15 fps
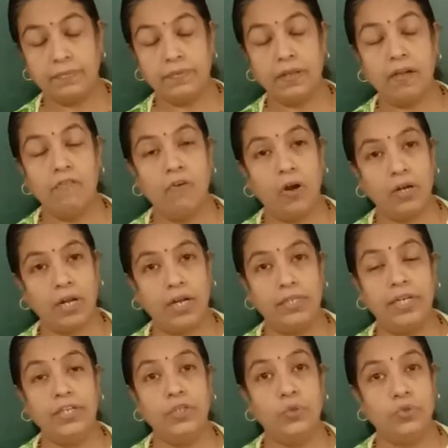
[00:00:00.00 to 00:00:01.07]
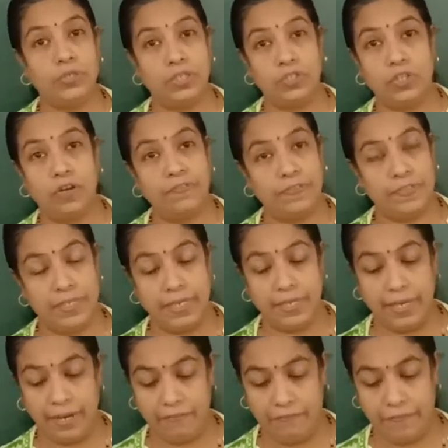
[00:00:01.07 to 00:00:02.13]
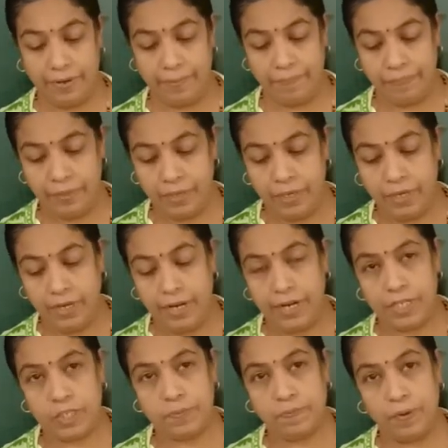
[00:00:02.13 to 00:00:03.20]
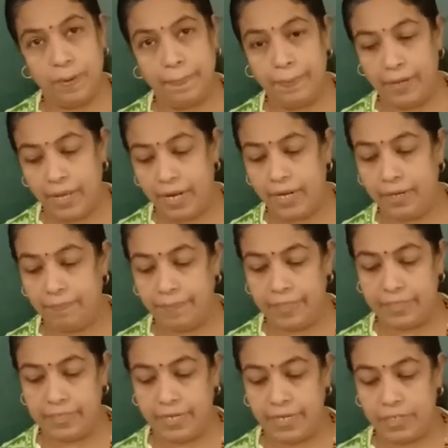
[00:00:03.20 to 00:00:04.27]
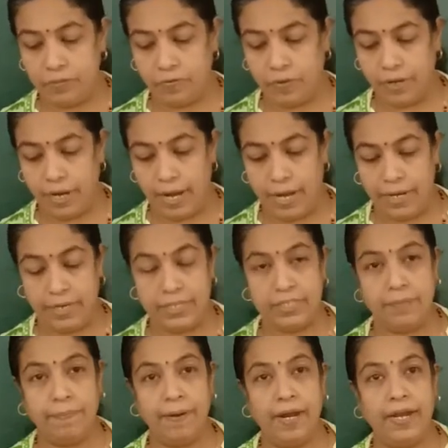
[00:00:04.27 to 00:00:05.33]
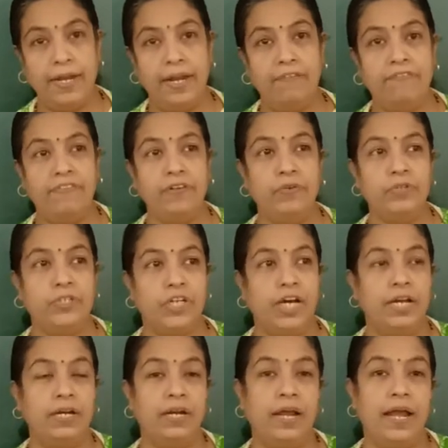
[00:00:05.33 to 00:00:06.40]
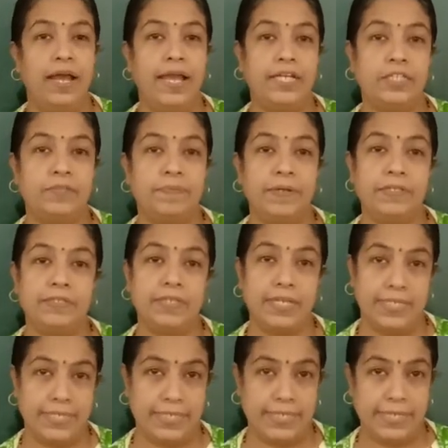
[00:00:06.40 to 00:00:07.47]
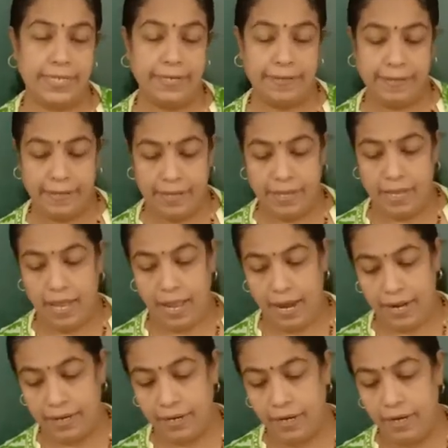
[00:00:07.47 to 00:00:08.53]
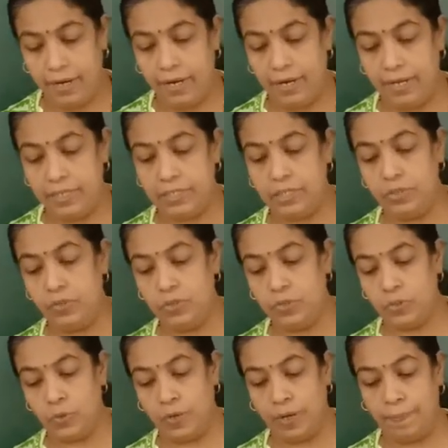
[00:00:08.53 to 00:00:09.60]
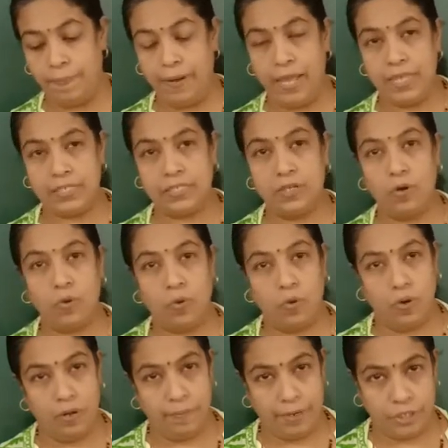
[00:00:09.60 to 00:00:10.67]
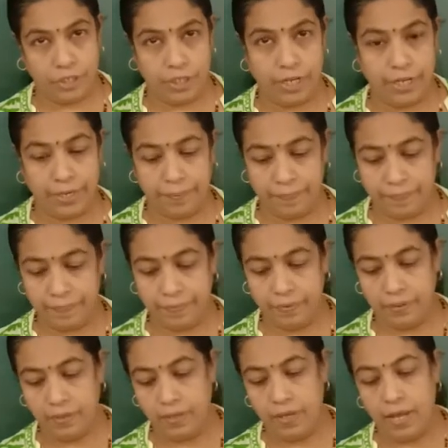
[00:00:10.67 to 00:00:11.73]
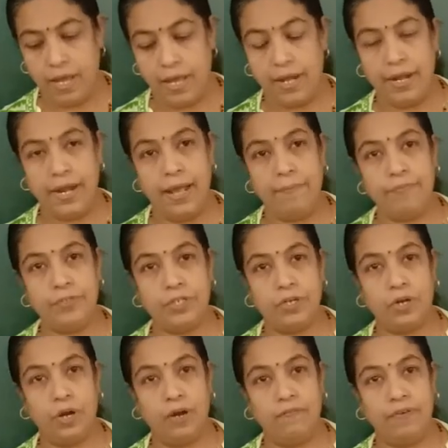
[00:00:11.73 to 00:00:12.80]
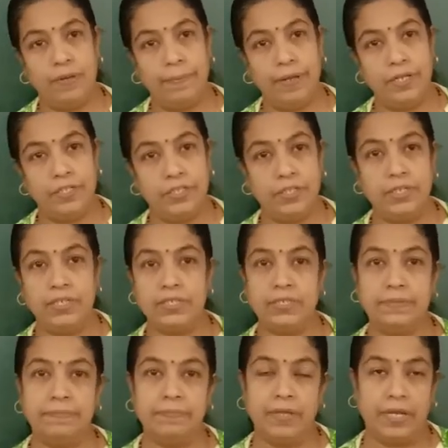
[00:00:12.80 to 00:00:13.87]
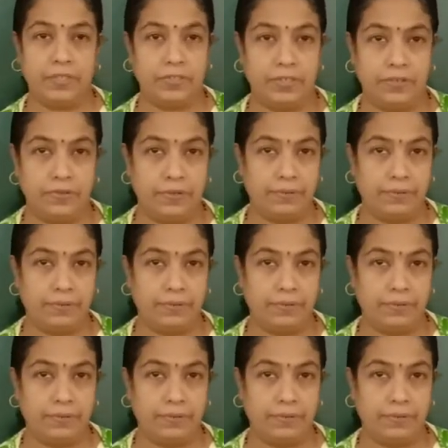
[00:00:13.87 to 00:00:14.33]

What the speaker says: what are the uses of sinking fund? It is popular in business for anticipated future expenses, and it is used to replace the old machinery, redemption of debentures, etc.